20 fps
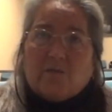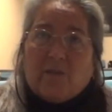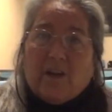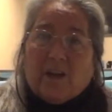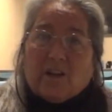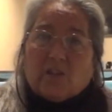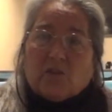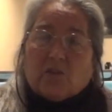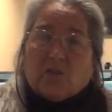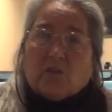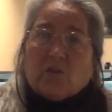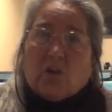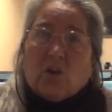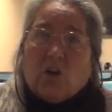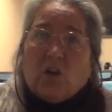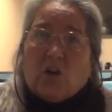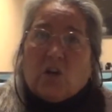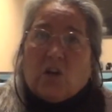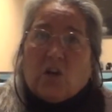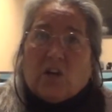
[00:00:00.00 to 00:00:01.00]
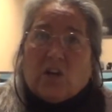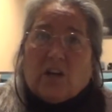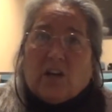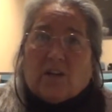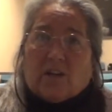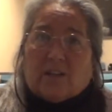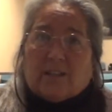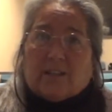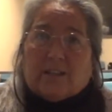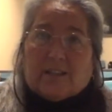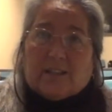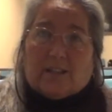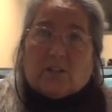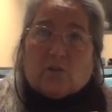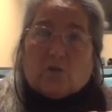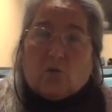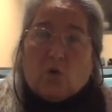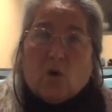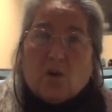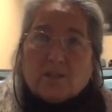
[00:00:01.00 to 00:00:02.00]
vector
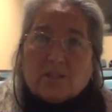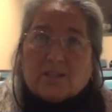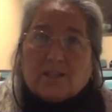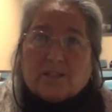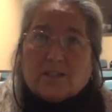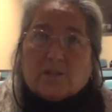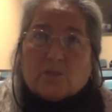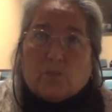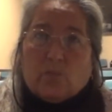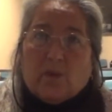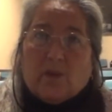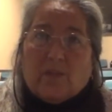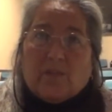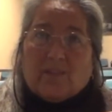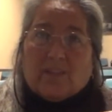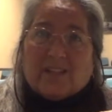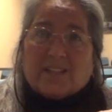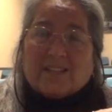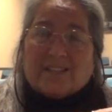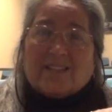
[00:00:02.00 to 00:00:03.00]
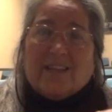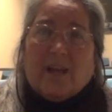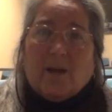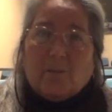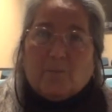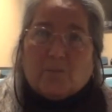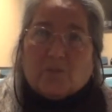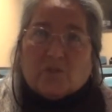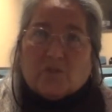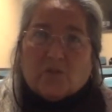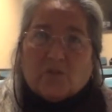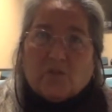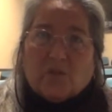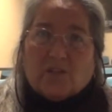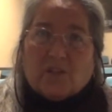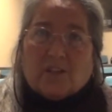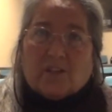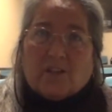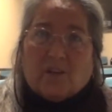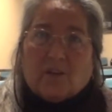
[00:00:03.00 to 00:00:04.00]
crosses with the temperature
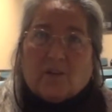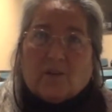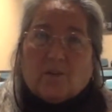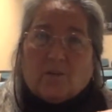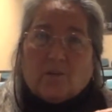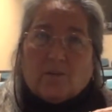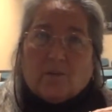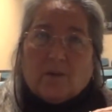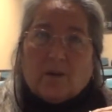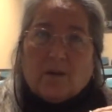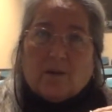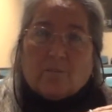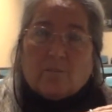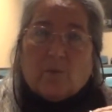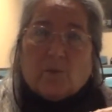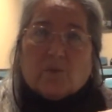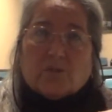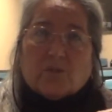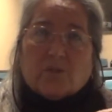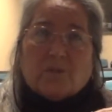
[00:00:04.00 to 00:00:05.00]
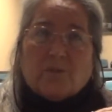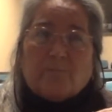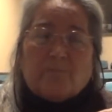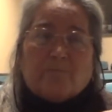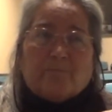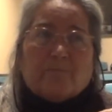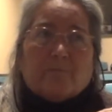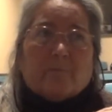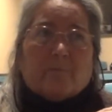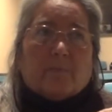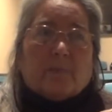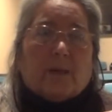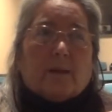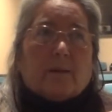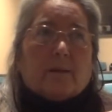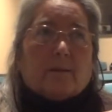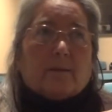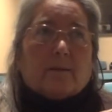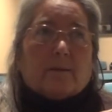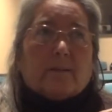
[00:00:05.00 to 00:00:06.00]
that they're most
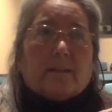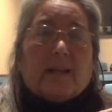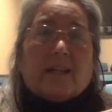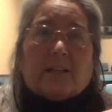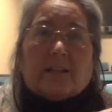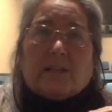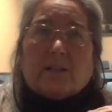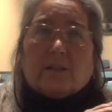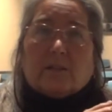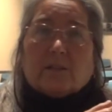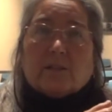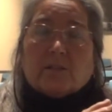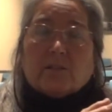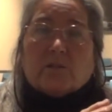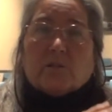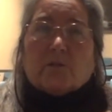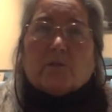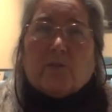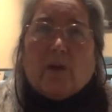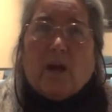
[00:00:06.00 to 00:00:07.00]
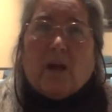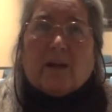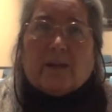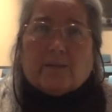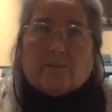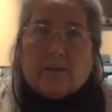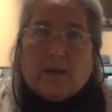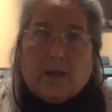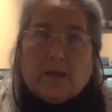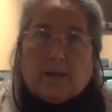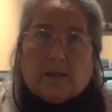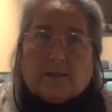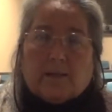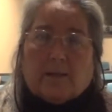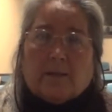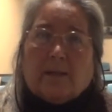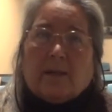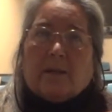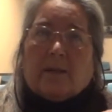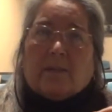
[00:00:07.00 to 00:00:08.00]
likely to survive at,
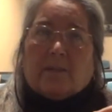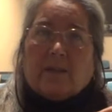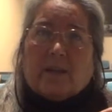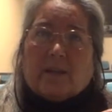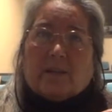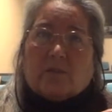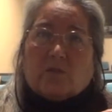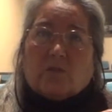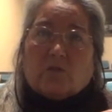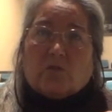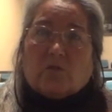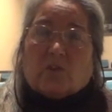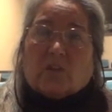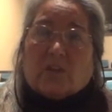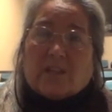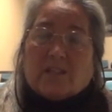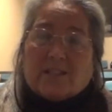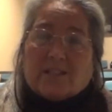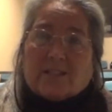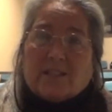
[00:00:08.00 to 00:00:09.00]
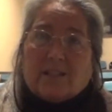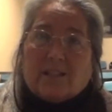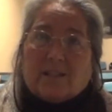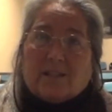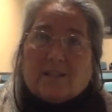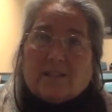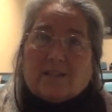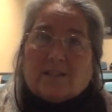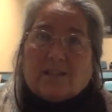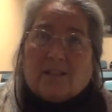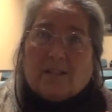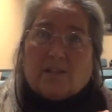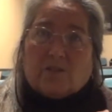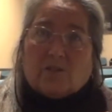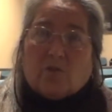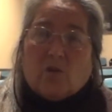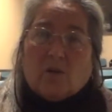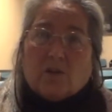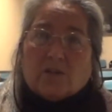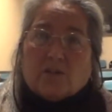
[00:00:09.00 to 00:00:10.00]
then you're going to see disease
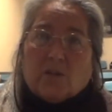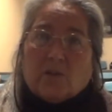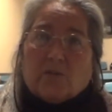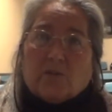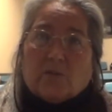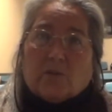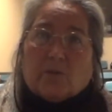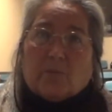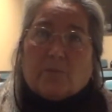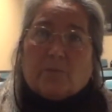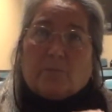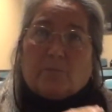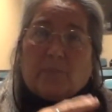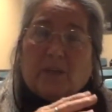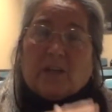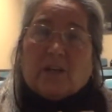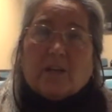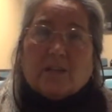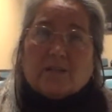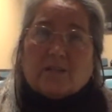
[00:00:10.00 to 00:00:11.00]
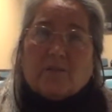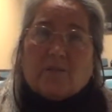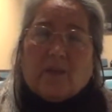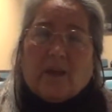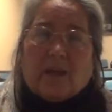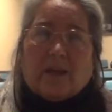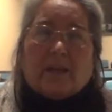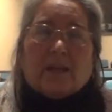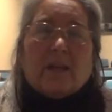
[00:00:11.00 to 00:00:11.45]
crossover because of that.